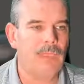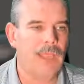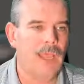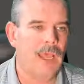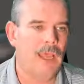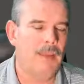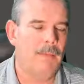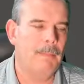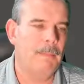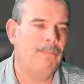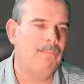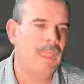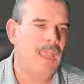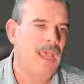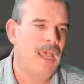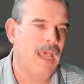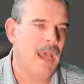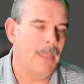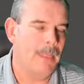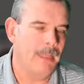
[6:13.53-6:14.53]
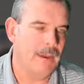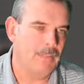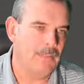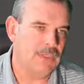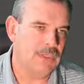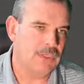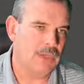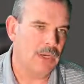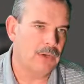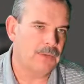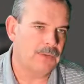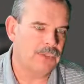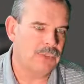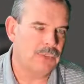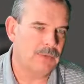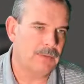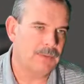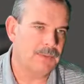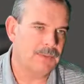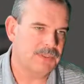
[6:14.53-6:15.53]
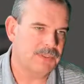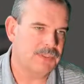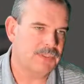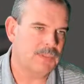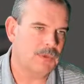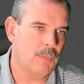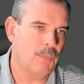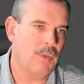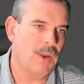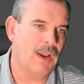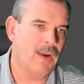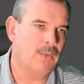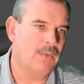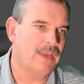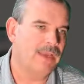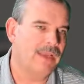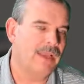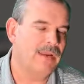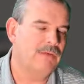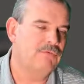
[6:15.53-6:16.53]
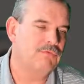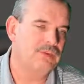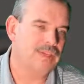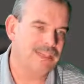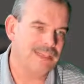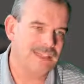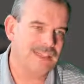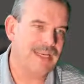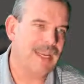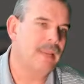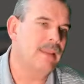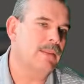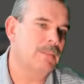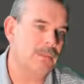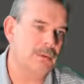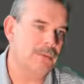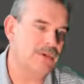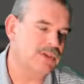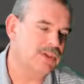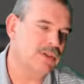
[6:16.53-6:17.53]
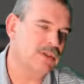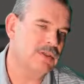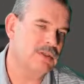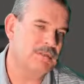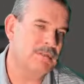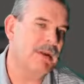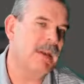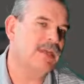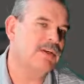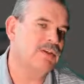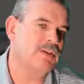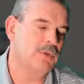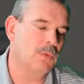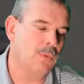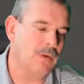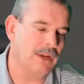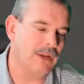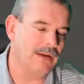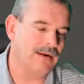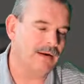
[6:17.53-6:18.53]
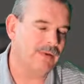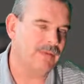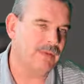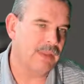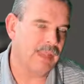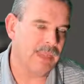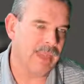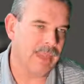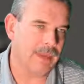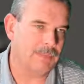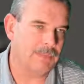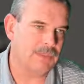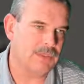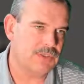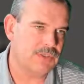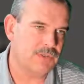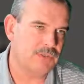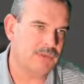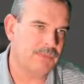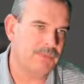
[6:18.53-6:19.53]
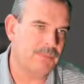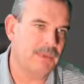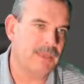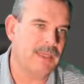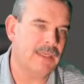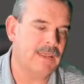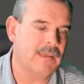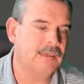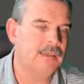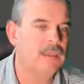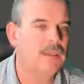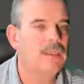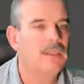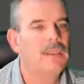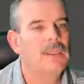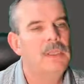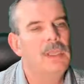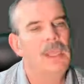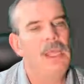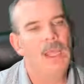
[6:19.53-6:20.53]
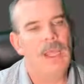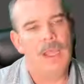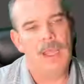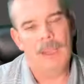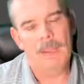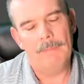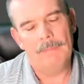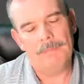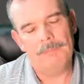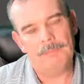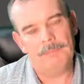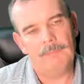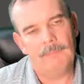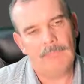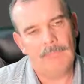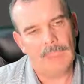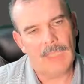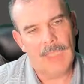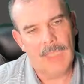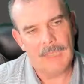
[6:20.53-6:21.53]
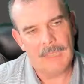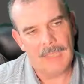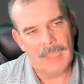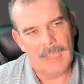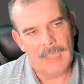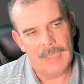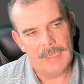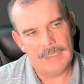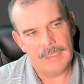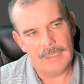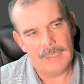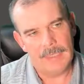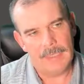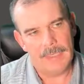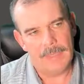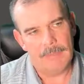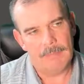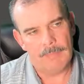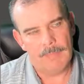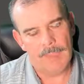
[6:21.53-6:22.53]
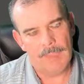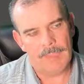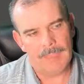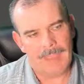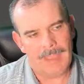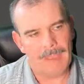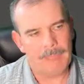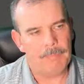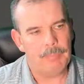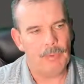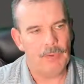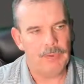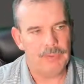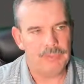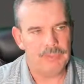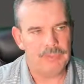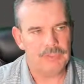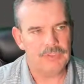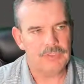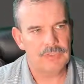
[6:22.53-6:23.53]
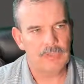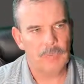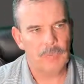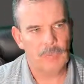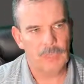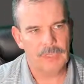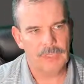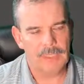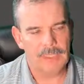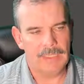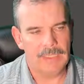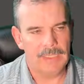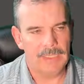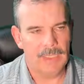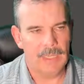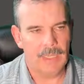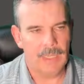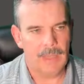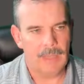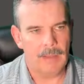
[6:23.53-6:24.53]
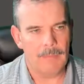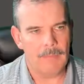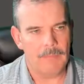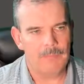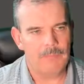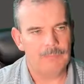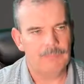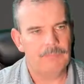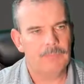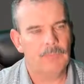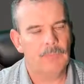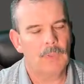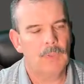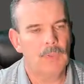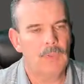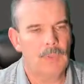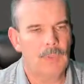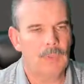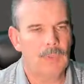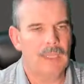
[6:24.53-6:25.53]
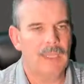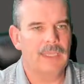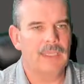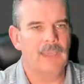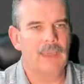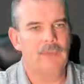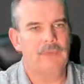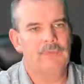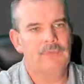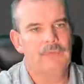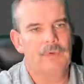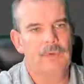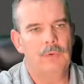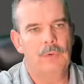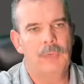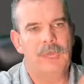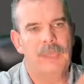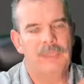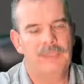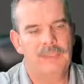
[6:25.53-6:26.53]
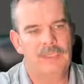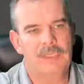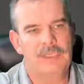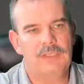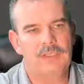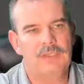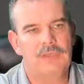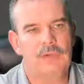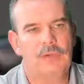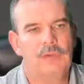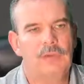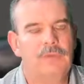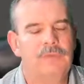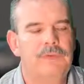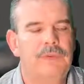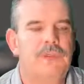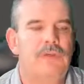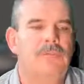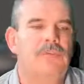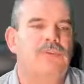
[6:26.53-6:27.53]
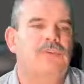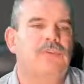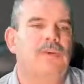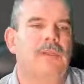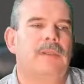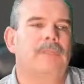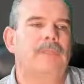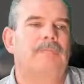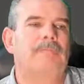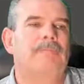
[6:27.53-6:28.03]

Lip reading: and then we go to the position where we then reset the permissions back to wherever they happen to have been. And then at that point, we will then go through and install the photometry.